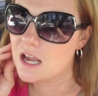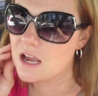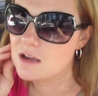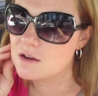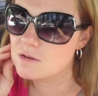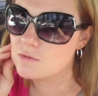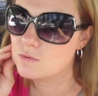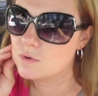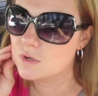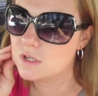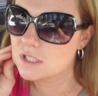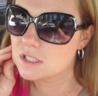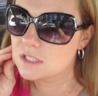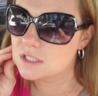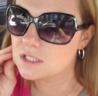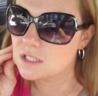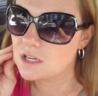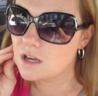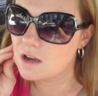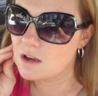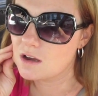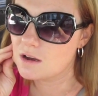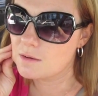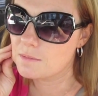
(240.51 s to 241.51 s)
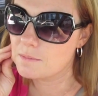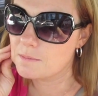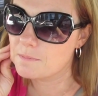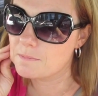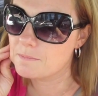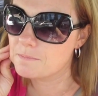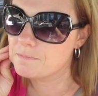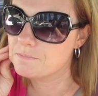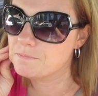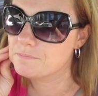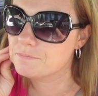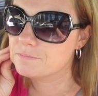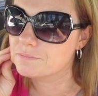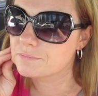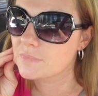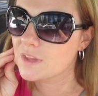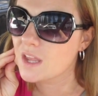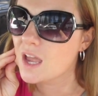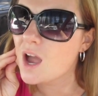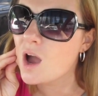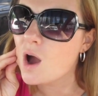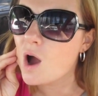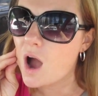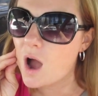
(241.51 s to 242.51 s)
I was, um,
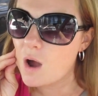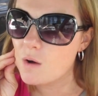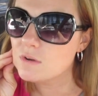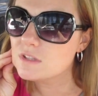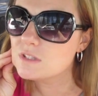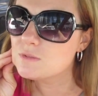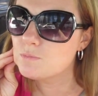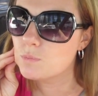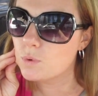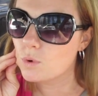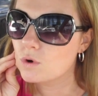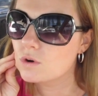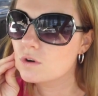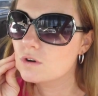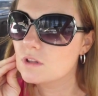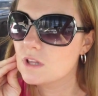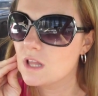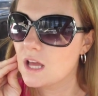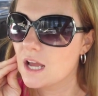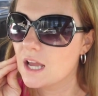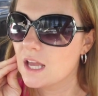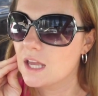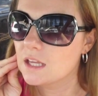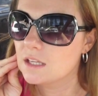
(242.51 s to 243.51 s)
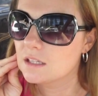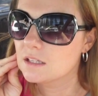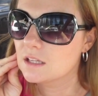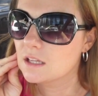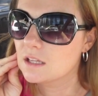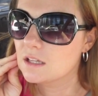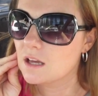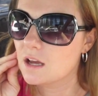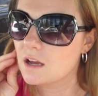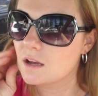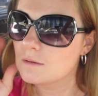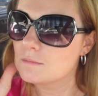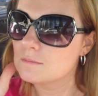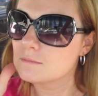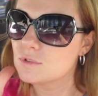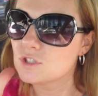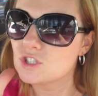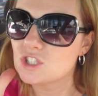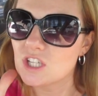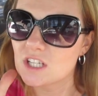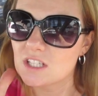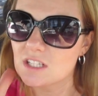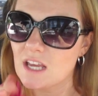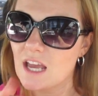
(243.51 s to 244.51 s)
I was borderline, um,
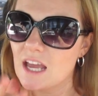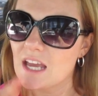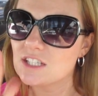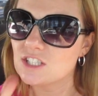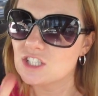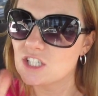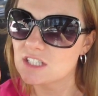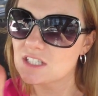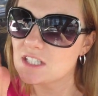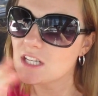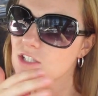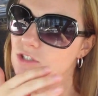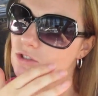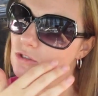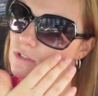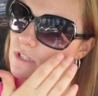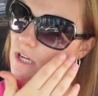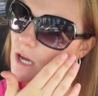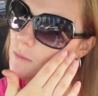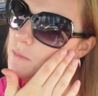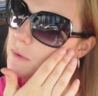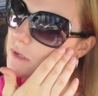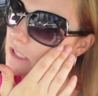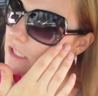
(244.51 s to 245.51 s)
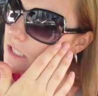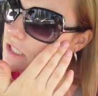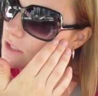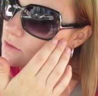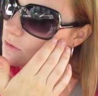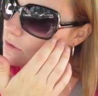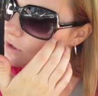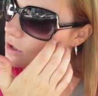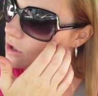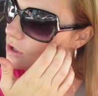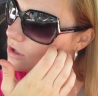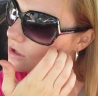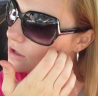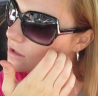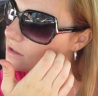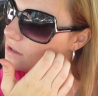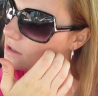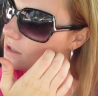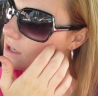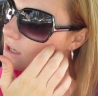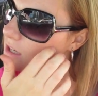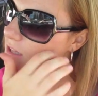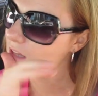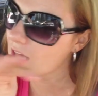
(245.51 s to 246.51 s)
I had gestational diabetes with her,
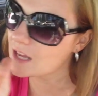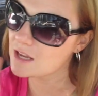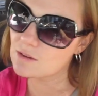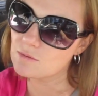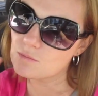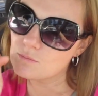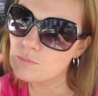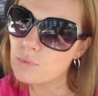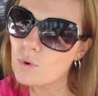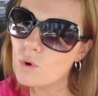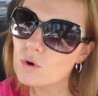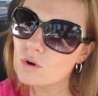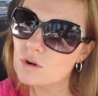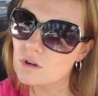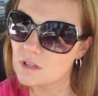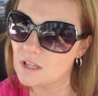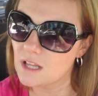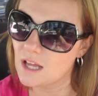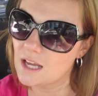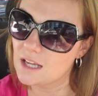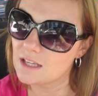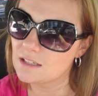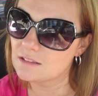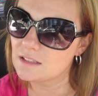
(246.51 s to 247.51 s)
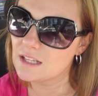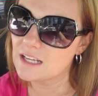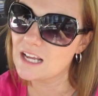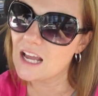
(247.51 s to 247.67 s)
like borderline.